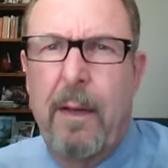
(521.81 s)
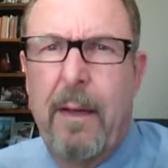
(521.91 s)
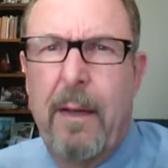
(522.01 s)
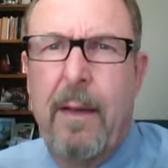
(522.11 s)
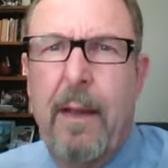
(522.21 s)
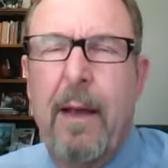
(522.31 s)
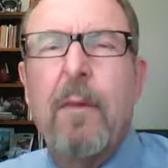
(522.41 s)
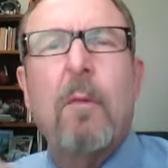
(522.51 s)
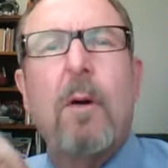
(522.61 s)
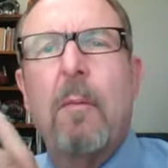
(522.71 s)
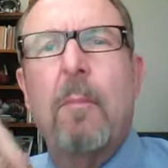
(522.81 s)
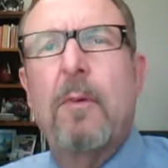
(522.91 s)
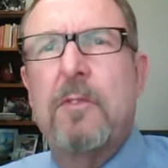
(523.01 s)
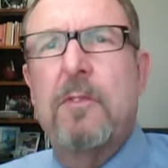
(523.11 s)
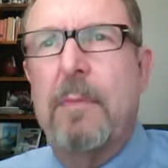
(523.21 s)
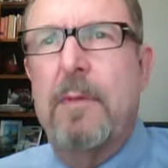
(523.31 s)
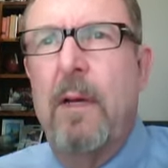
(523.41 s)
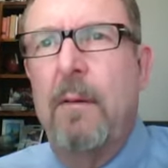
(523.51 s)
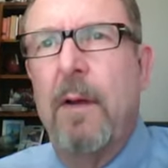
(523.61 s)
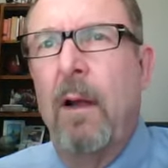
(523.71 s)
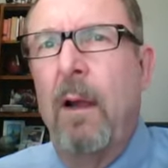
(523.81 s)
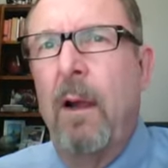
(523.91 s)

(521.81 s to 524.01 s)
and they have the wrong perception of it.